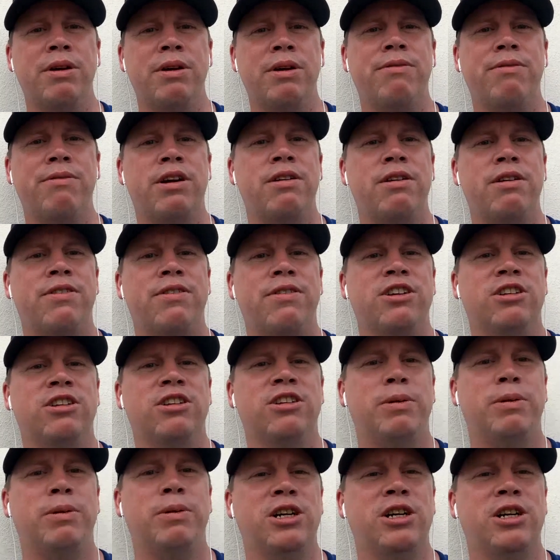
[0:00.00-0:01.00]
be a very,
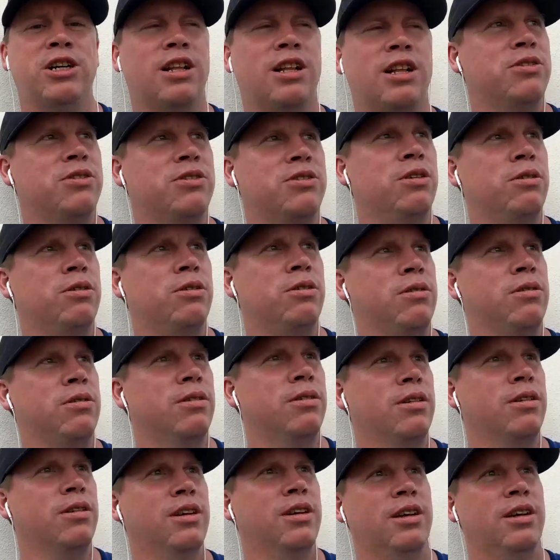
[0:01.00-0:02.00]
very special episode.
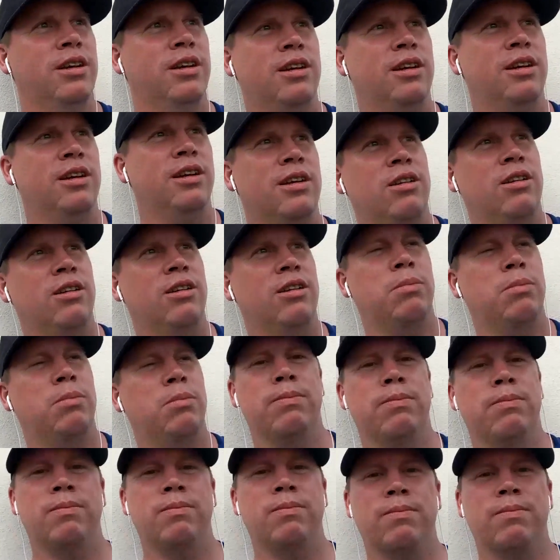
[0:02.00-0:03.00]

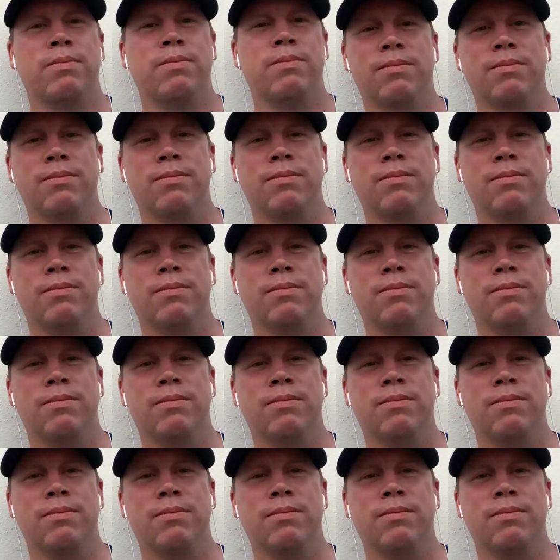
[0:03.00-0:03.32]
Woo.